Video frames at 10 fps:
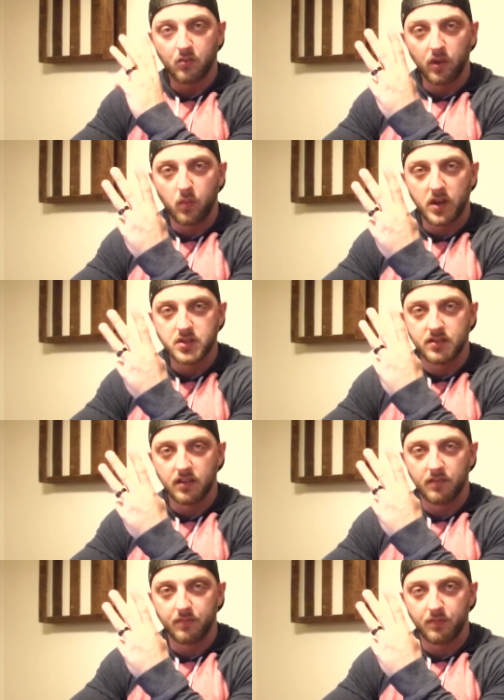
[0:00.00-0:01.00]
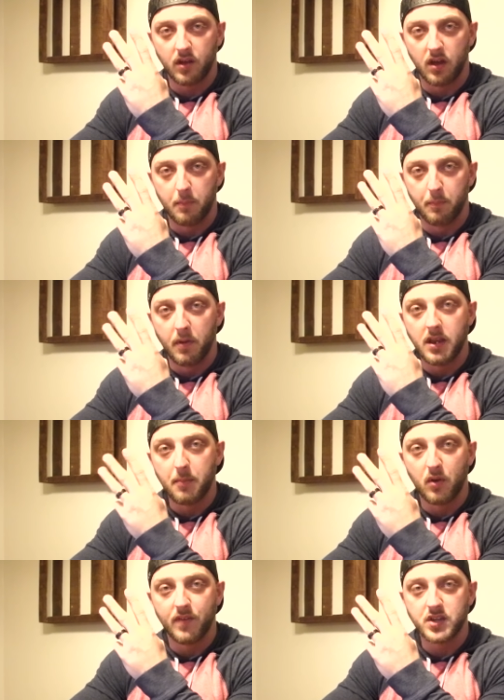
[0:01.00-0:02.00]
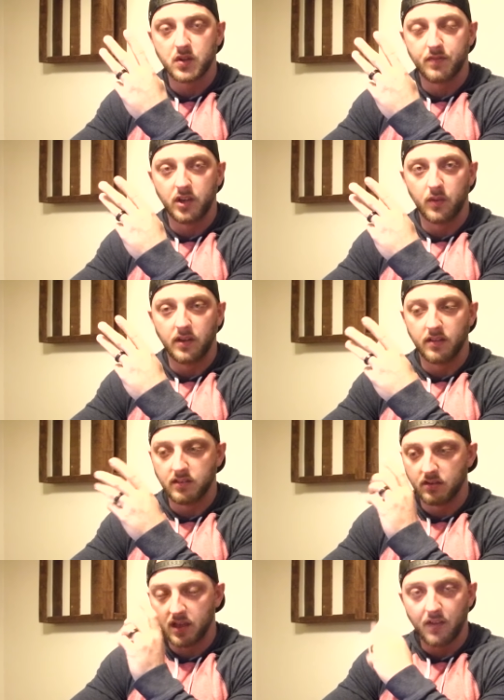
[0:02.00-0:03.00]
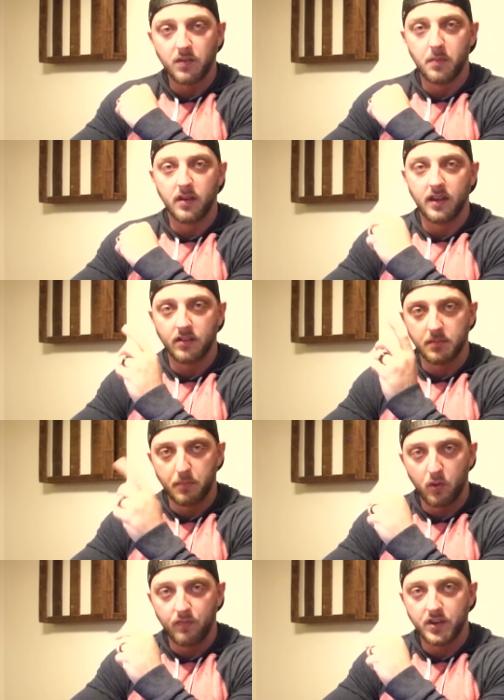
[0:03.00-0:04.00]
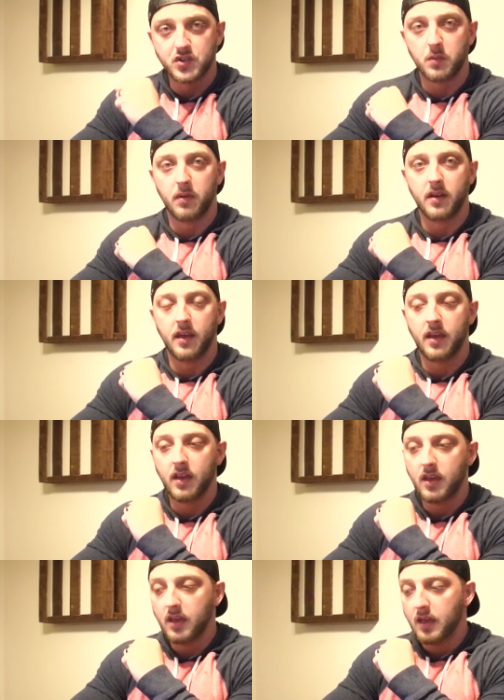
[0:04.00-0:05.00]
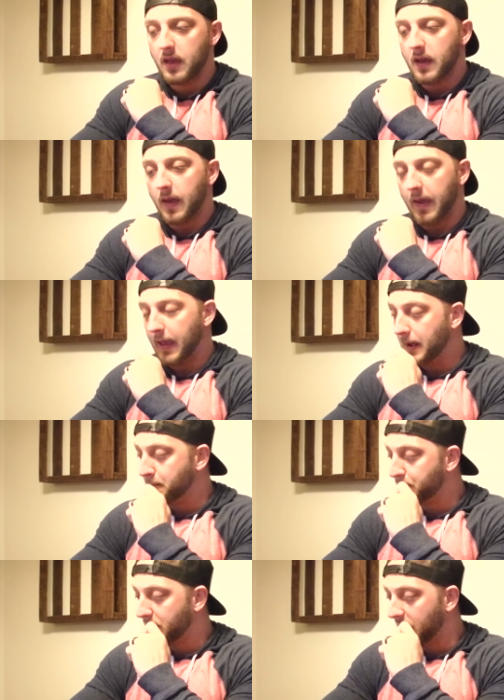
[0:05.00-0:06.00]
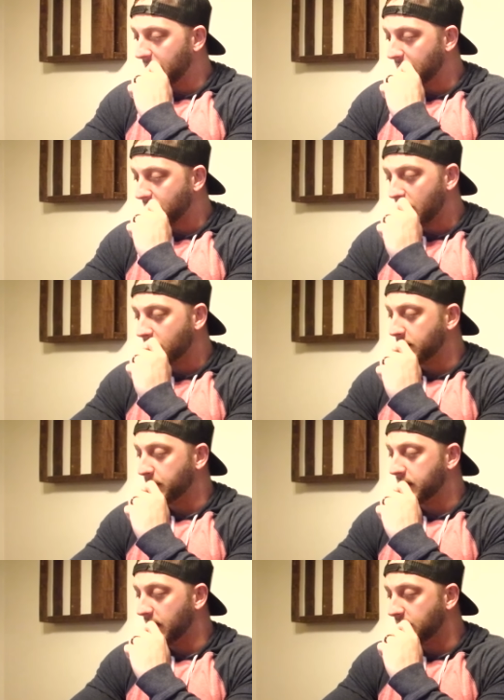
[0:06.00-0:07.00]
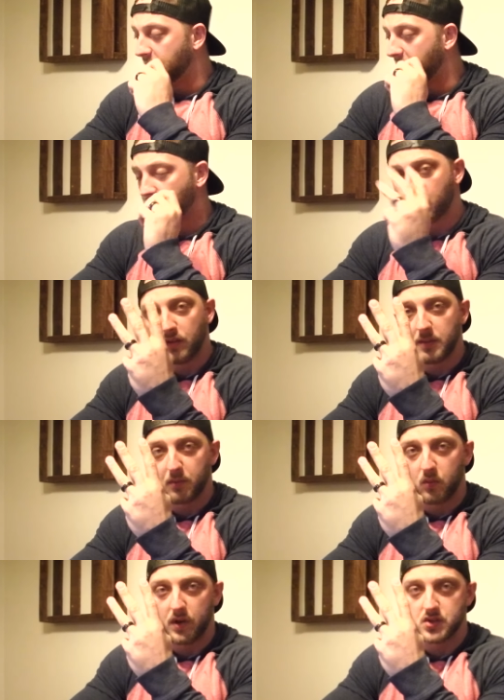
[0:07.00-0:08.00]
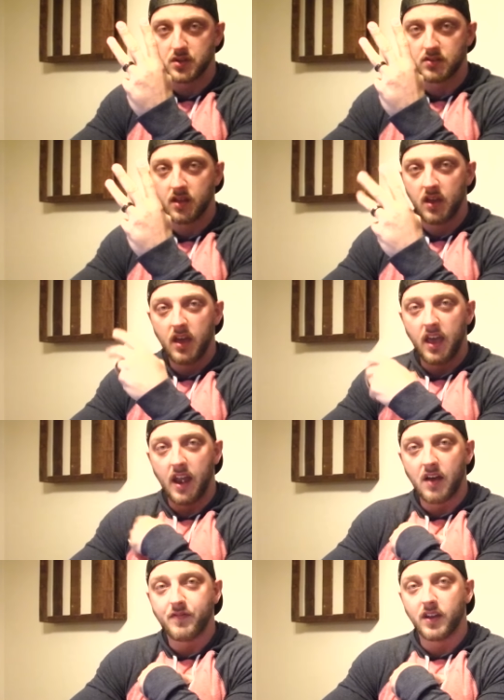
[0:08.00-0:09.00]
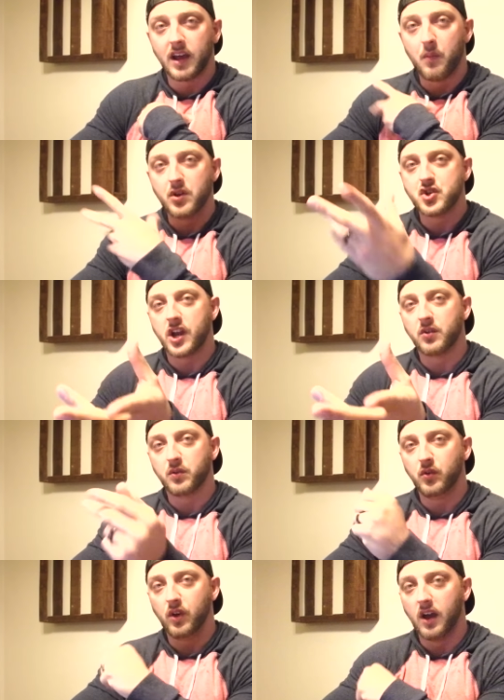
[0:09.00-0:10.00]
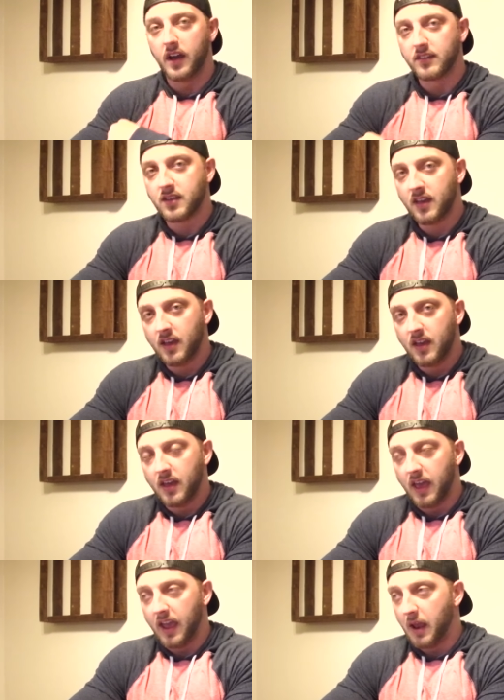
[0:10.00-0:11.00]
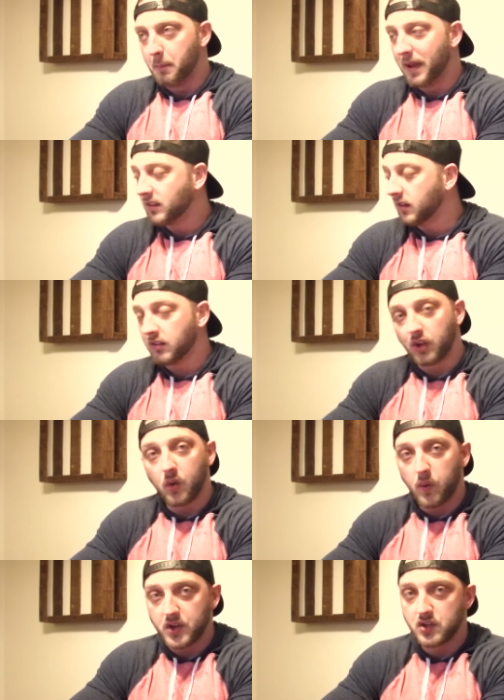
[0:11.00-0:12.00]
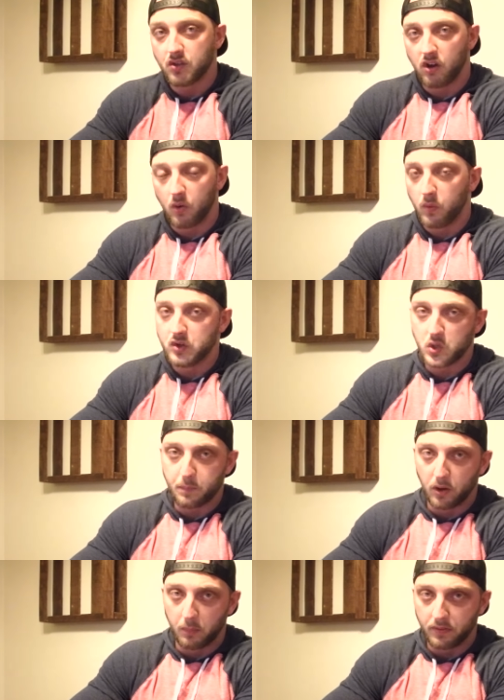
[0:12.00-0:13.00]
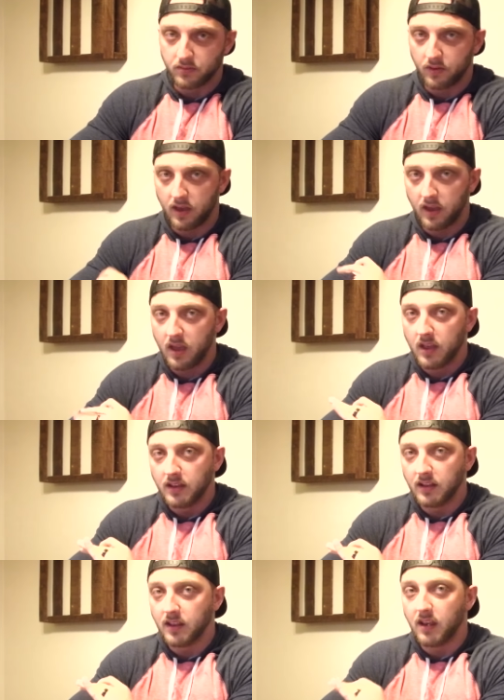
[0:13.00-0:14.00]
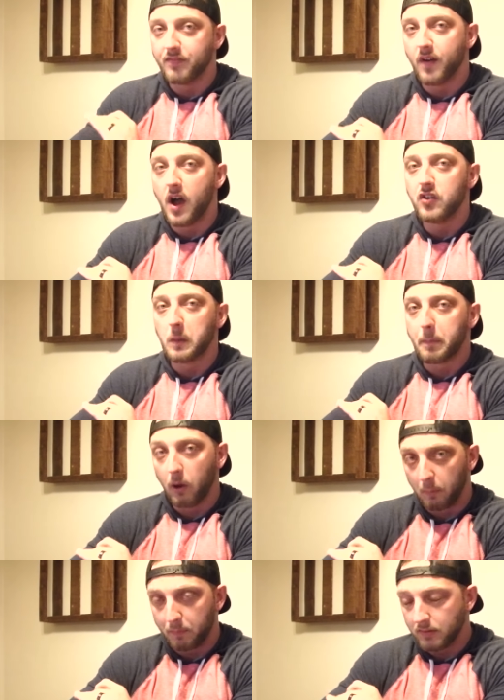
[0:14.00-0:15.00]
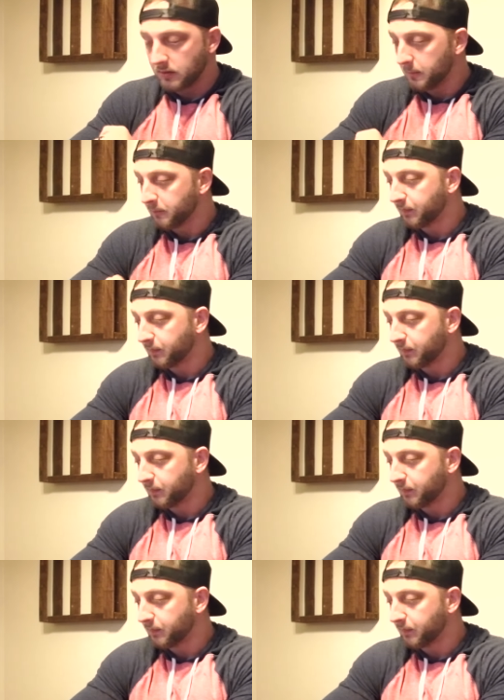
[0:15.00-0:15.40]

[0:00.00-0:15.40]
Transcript: 3 questions in a Monday motivational video he does. He does every Monday, he does a motivational Monday. And it's awesome because he asks 3 simple questions. And I felt like I want to share this with you guys. And basically his 3 questions are, what is your purpose, okay? They define your purpose.